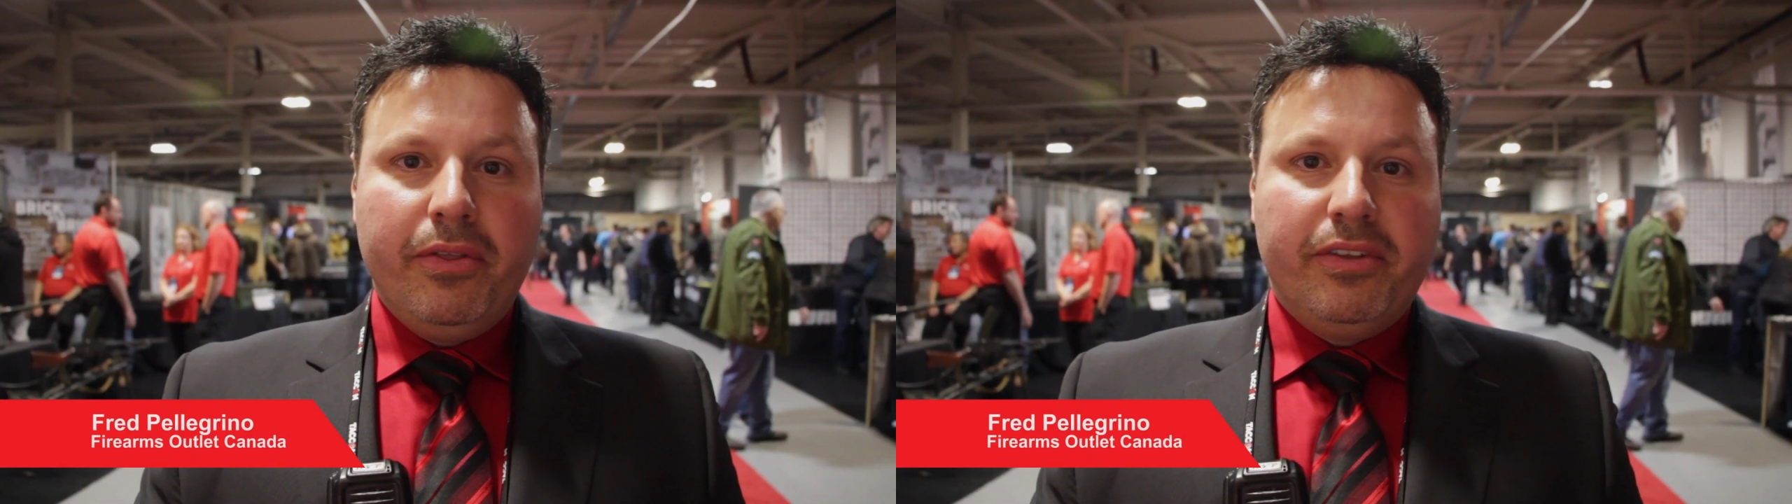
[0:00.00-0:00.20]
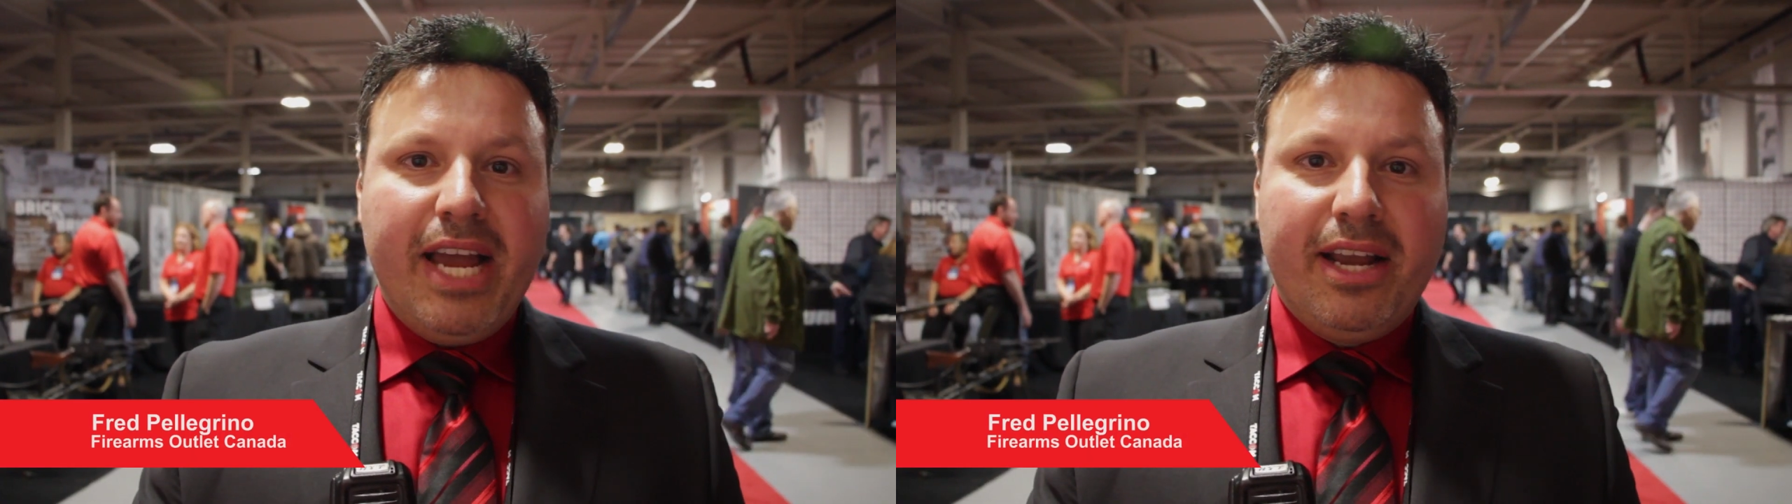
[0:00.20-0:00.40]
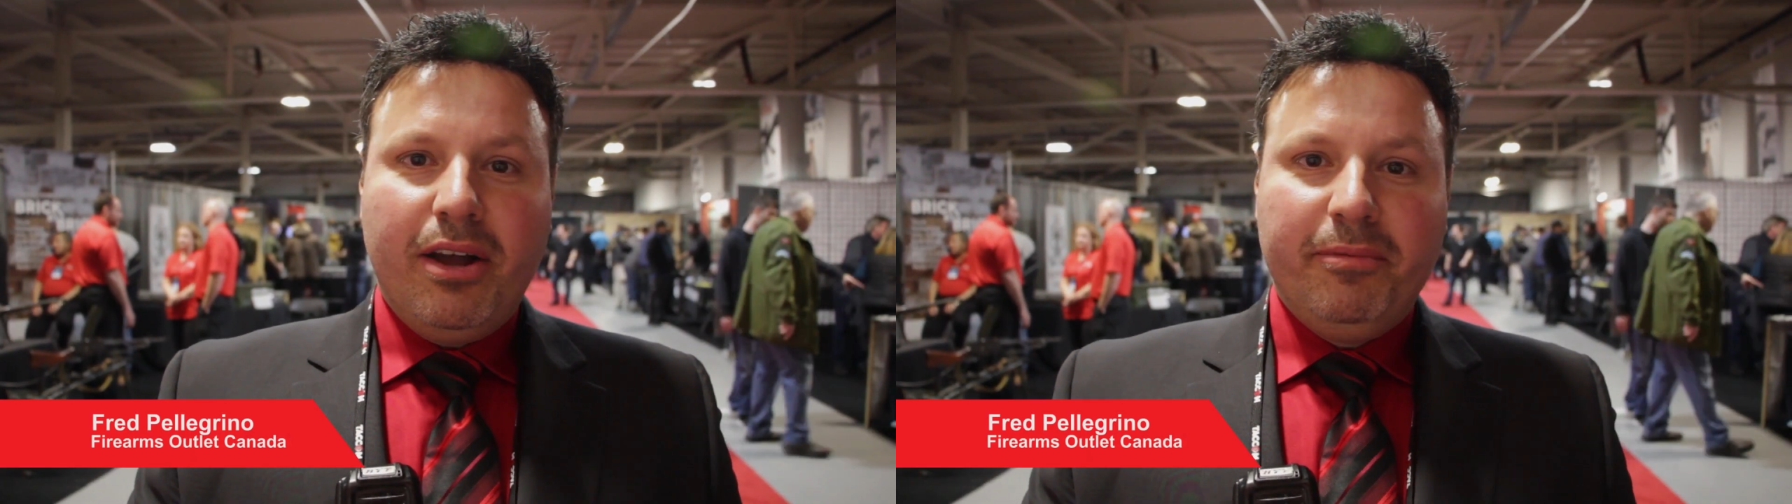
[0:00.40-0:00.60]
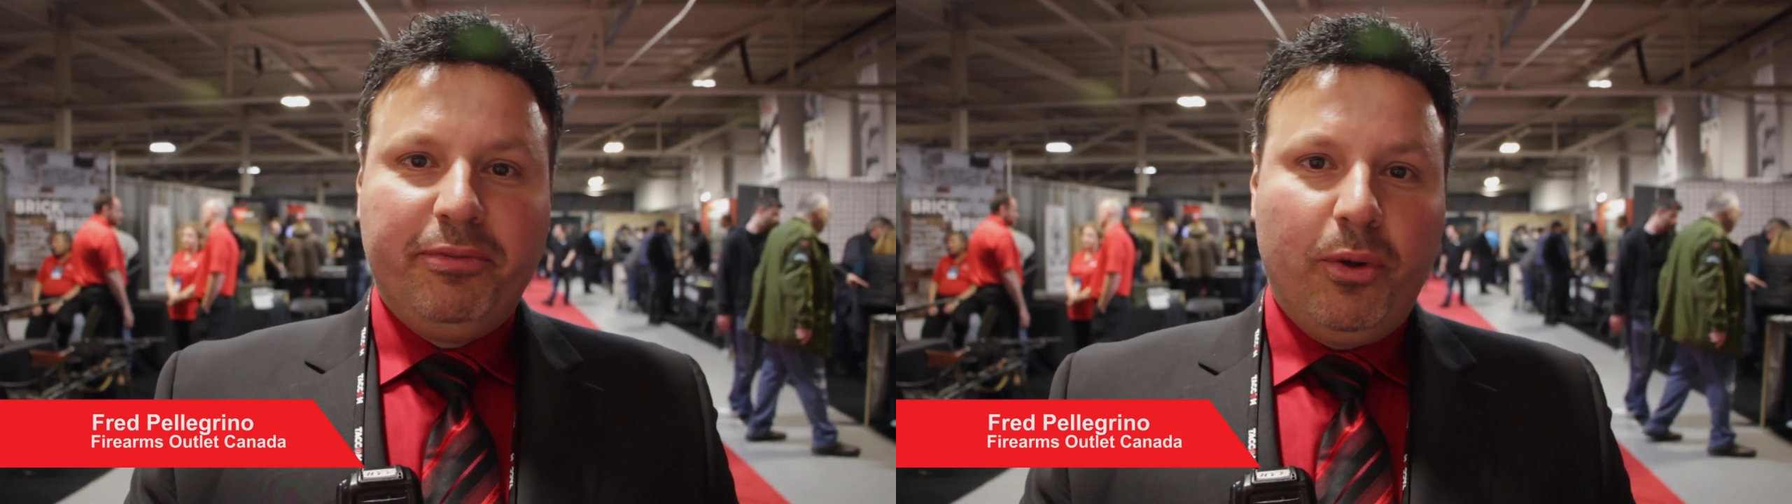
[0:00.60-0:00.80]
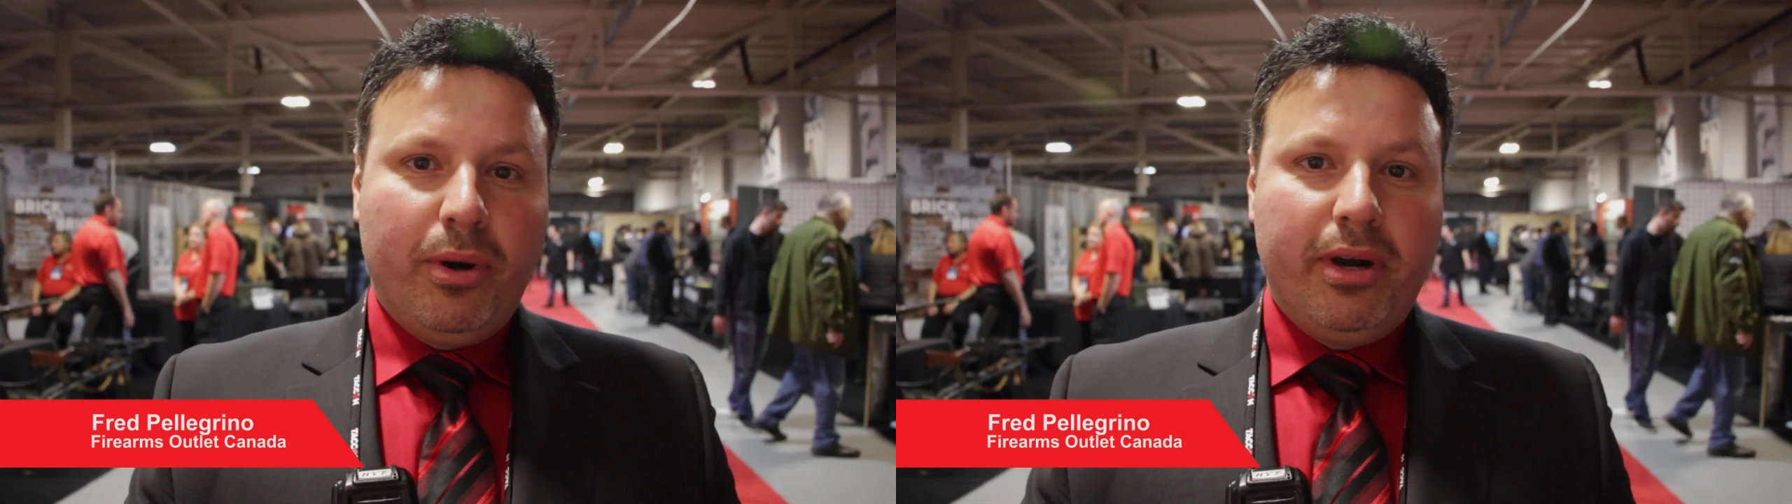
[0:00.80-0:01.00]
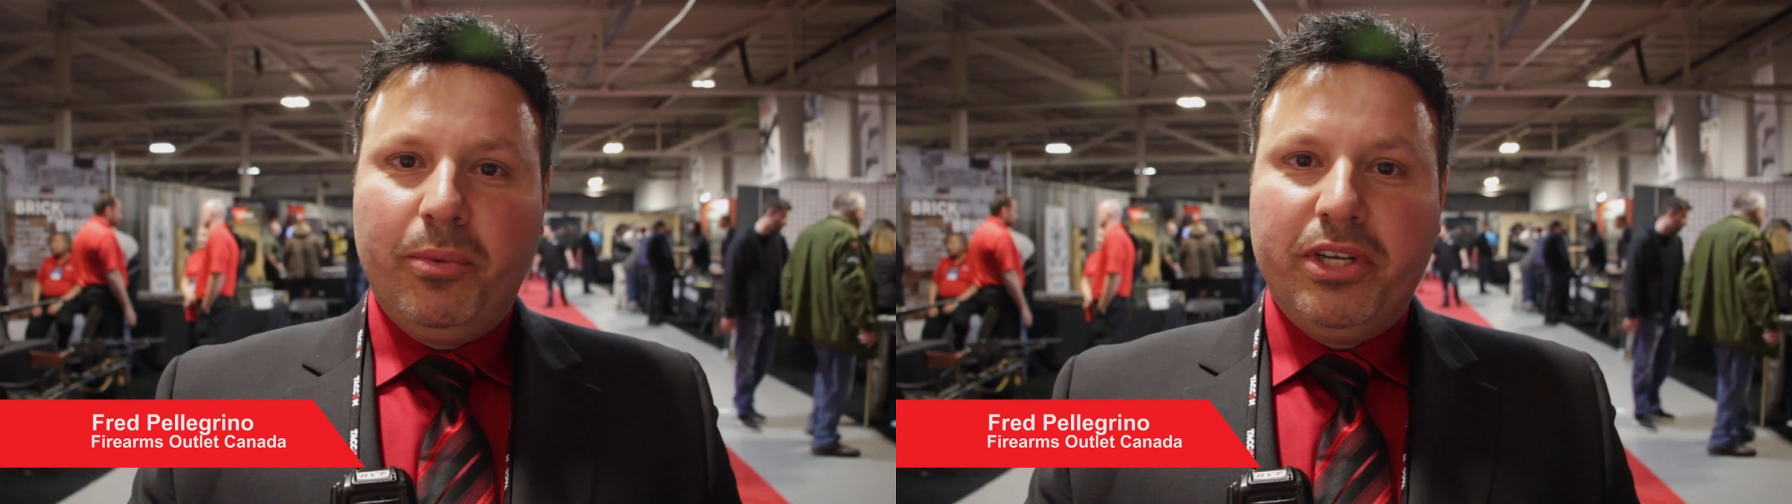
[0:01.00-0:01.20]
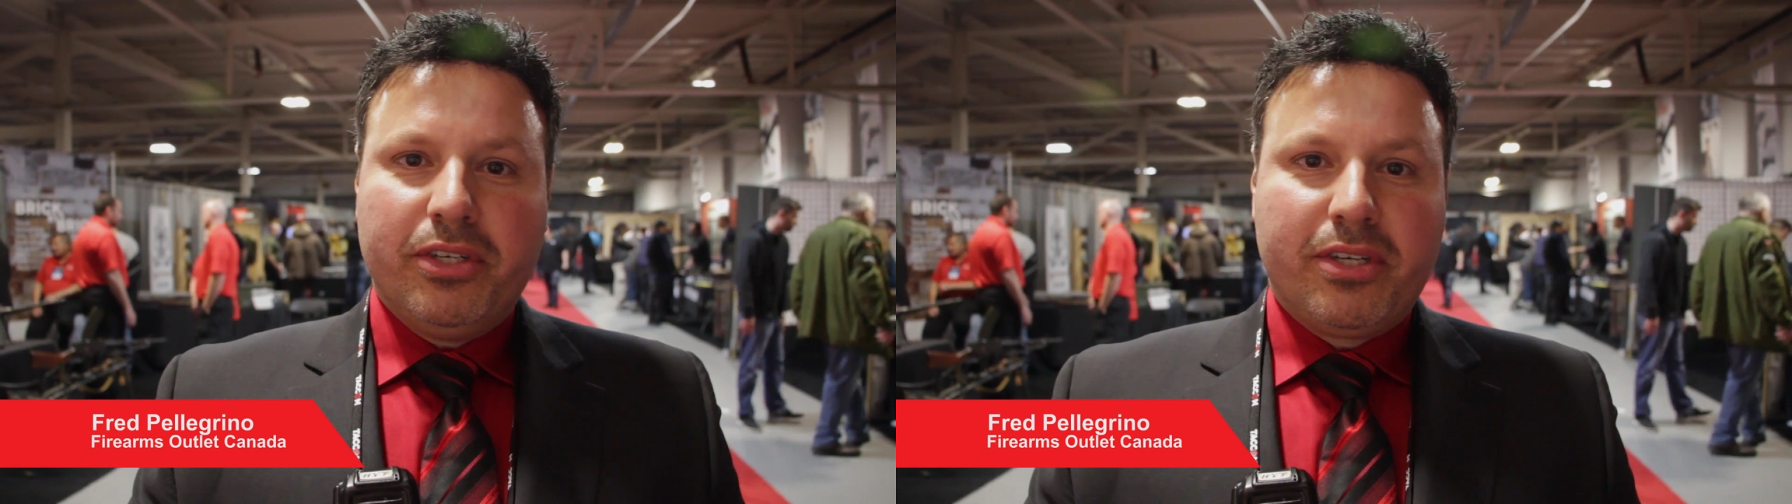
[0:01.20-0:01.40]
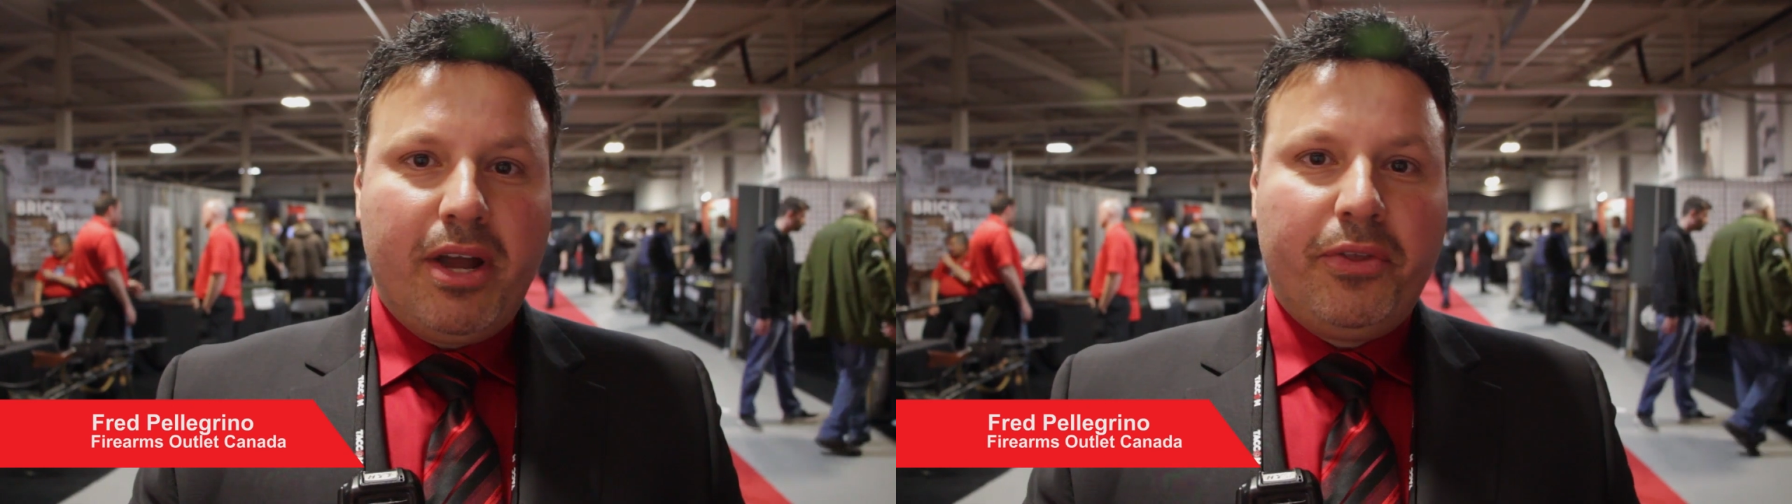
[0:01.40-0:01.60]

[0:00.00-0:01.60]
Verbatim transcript: the home floor, we just